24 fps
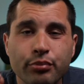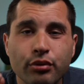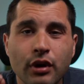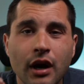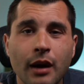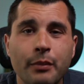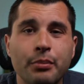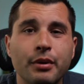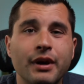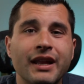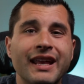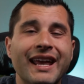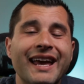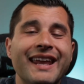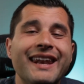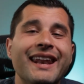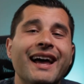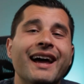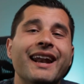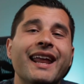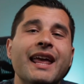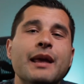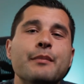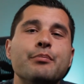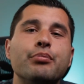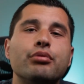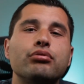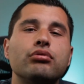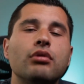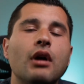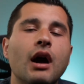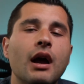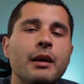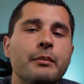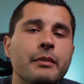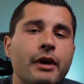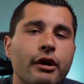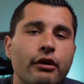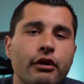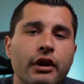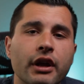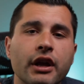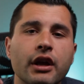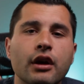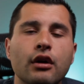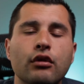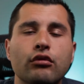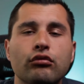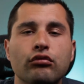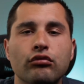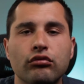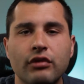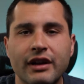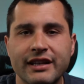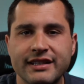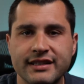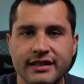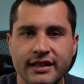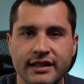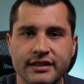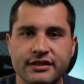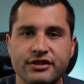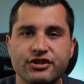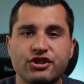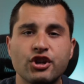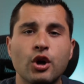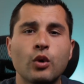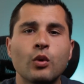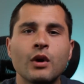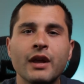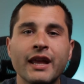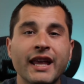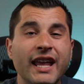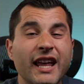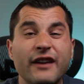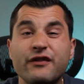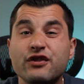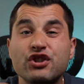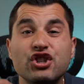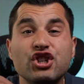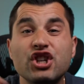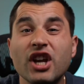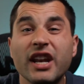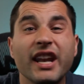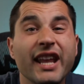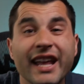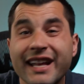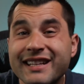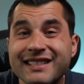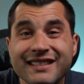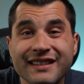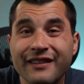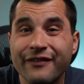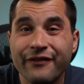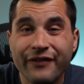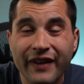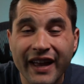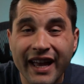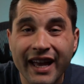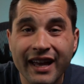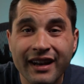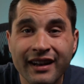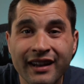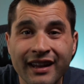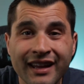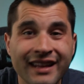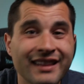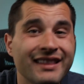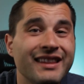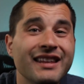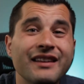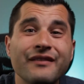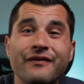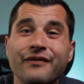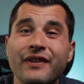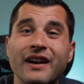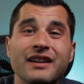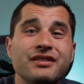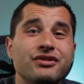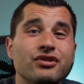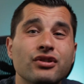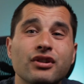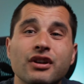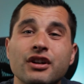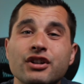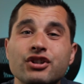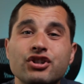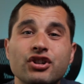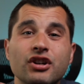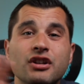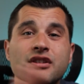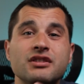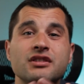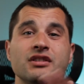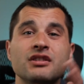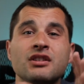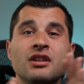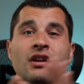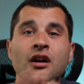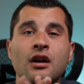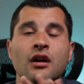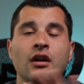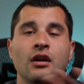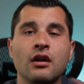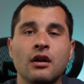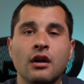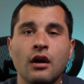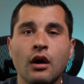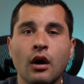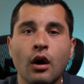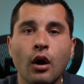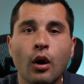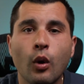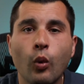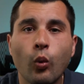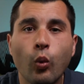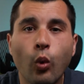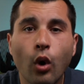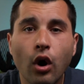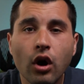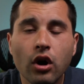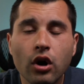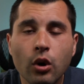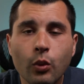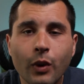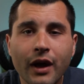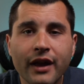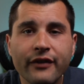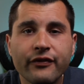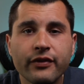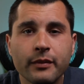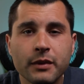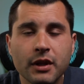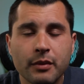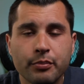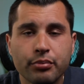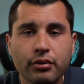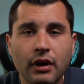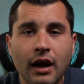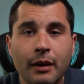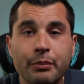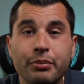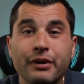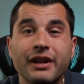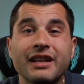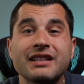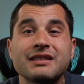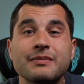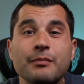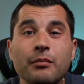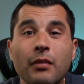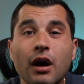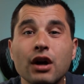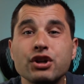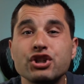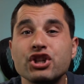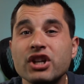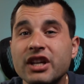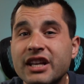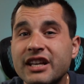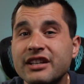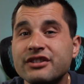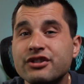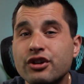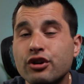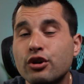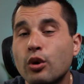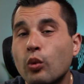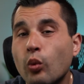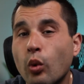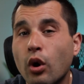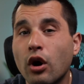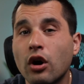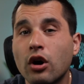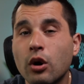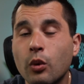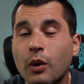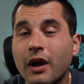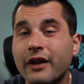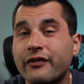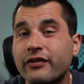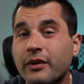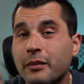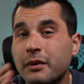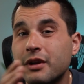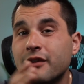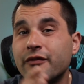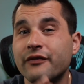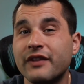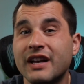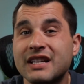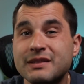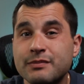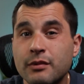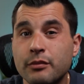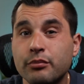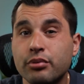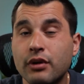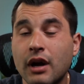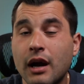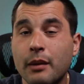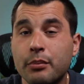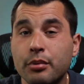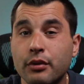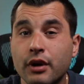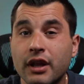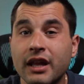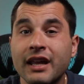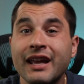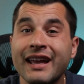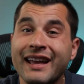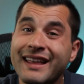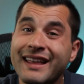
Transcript: property and not a primary residence. So if shit hits the fan, the investor can just walk away from the property. It's much easier to walk away from an investment property